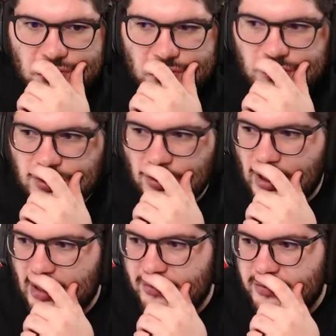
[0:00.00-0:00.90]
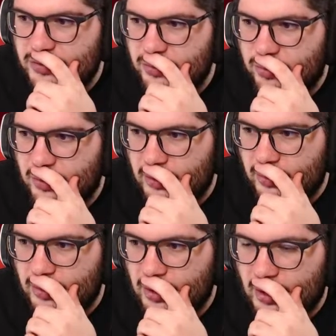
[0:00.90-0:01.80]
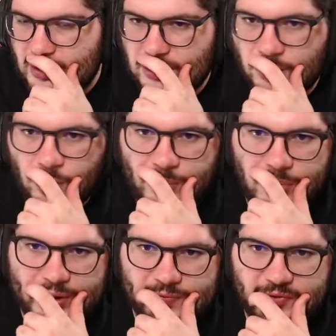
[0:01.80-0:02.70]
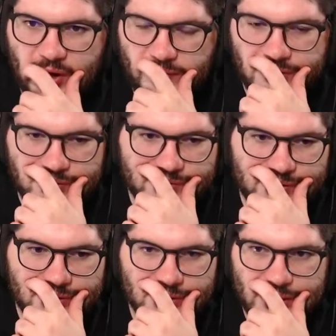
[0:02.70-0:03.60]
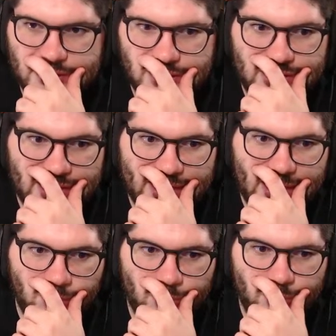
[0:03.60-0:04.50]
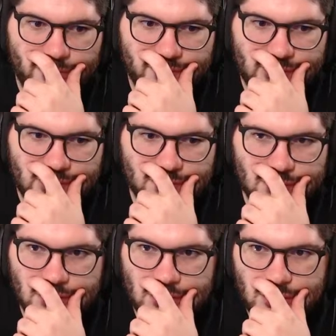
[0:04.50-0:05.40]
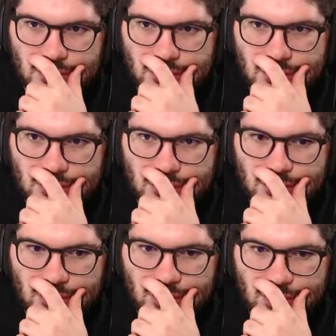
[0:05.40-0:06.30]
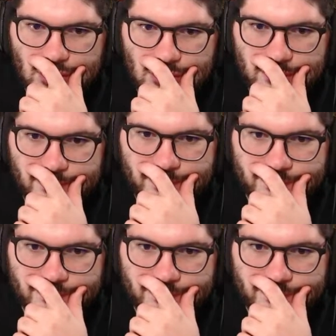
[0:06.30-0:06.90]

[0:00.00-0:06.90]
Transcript: So I have 2 point... Okay, so I'm 1.5 off here. Okay, so I need to add 1.5. Um,